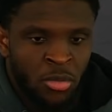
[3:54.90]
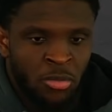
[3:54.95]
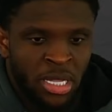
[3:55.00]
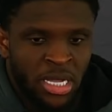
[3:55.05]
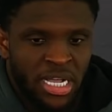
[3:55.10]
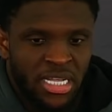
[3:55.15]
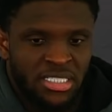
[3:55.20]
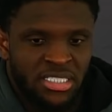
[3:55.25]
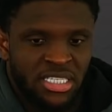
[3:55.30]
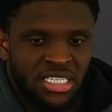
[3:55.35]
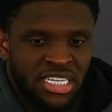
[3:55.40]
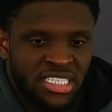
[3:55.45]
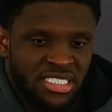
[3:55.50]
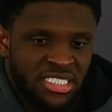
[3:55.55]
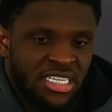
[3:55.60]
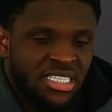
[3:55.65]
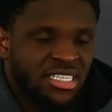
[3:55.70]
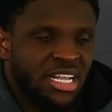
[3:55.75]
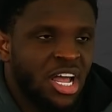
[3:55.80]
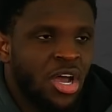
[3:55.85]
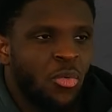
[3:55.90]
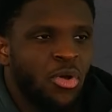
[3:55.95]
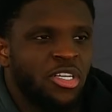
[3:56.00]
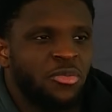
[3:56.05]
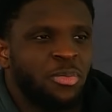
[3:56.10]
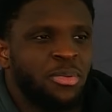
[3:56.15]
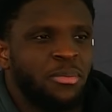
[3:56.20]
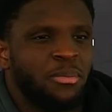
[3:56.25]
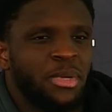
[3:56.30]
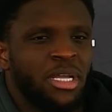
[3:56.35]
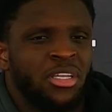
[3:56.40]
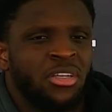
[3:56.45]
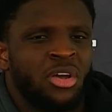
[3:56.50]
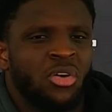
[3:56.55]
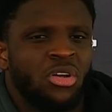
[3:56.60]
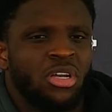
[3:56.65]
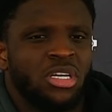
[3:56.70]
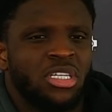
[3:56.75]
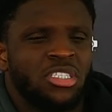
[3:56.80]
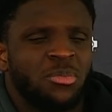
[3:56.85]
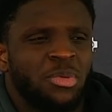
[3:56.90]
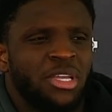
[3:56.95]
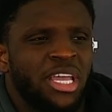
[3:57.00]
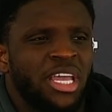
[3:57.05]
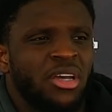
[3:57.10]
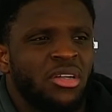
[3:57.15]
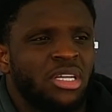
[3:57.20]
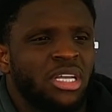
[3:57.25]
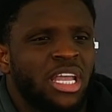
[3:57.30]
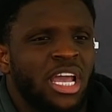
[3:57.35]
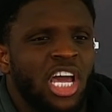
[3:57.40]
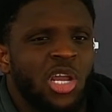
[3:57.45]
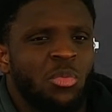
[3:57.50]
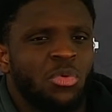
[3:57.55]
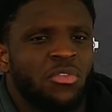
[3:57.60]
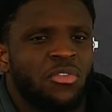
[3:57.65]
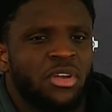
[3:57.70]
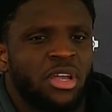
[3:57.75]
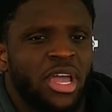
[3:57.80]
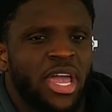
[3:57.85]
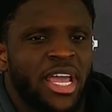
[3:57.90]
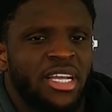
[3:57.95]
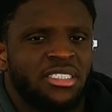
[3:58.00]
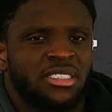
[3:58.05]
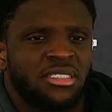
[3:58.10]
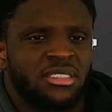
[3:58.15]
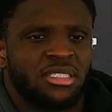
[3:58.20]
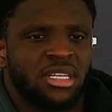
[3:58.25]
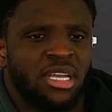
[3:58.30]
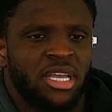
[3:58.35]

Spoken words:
Like I said, it's always, you know, good to be held accountable for your actions.